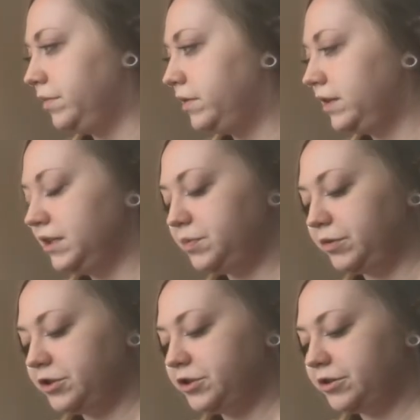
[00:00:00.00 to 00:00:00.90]
these
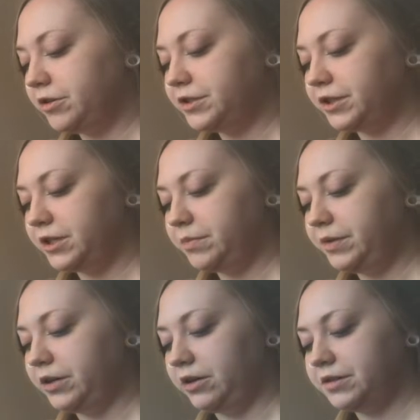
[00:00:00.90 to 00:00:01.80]
brush strokes are going to
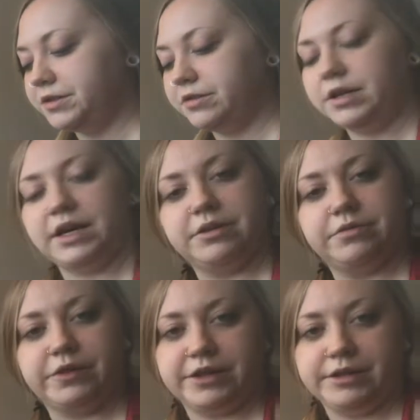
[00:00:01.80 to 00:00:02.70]
be also kind
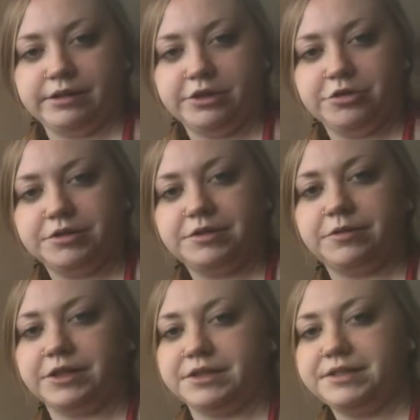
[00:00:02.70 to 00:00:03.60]
of very loose,
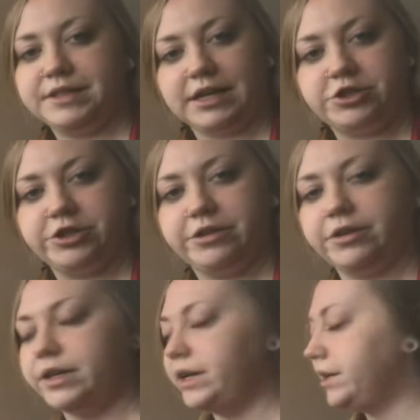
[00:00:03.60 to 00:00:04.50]
very sketchy
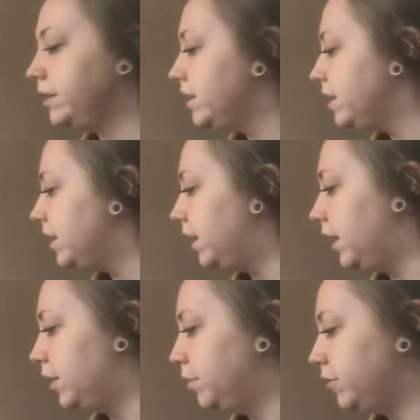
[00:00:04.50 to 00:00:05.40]
looking.
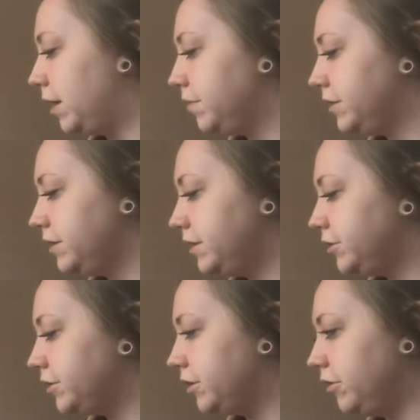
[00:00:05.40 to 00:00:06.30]
But I'm going to
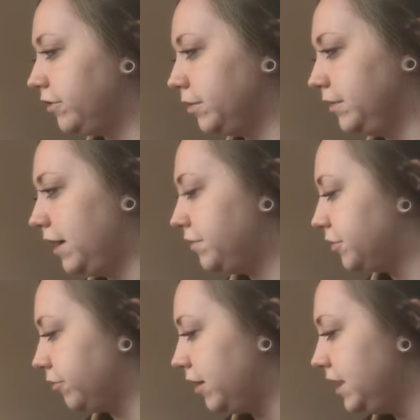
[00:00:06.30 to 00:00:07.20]
just go from left
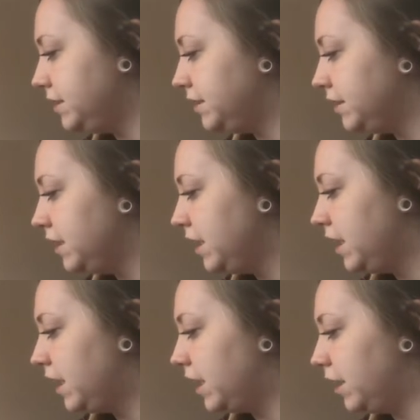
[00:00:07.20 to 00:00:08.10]
to right.
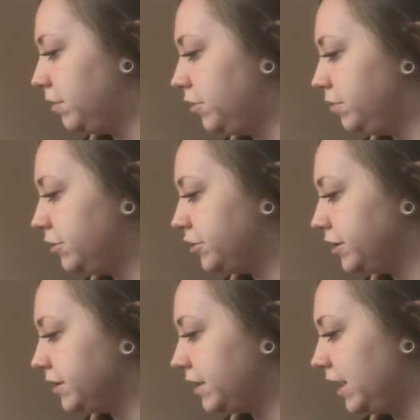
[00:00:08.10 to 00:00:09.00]
And I'm almost
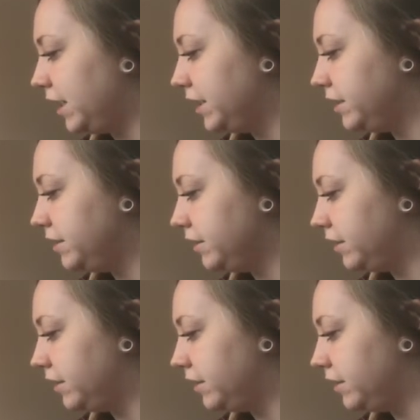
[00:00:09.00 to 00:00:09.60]
just kind